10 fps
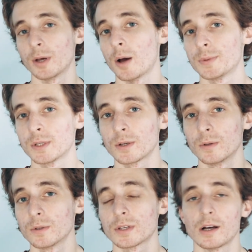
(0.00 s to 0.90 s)
the
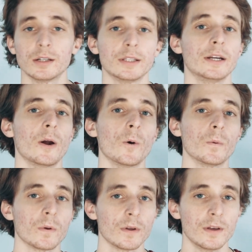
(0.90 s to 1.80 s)
obstacles on their
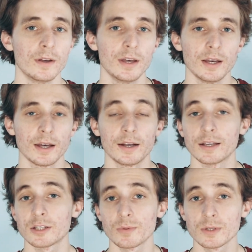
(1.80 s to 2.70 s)
own, and
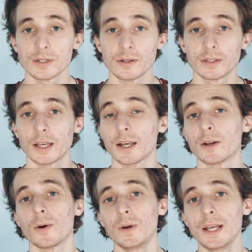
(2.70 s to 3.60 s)
as a result they
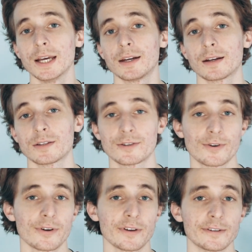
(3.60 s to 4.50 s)
can only get
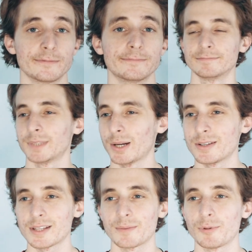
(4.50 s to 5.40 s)
stronger. There
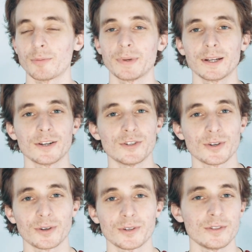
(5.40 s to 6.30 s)
is that popular
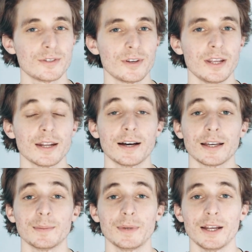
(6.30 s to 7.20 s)
joke concerning I
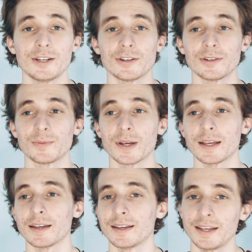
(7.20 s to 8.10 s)
Am Legend
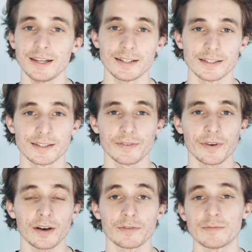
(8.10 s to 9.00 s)
where he did
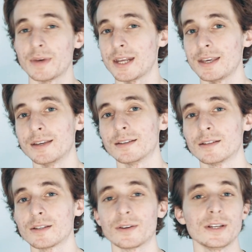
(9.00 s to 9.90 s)
survive many
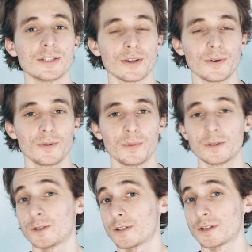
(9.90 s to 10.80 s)
years on his own
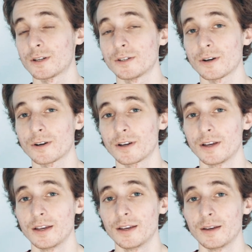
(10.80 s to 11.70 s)
with just a dog,
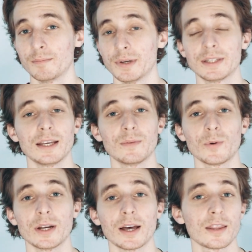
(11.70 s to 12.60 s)
but then
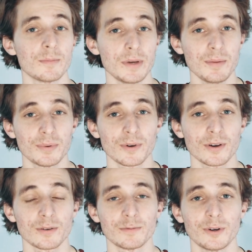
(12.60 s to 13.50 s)
when other people
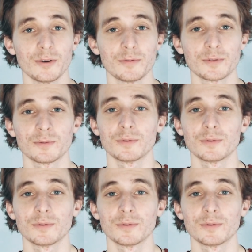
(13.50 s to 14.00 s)
got involved,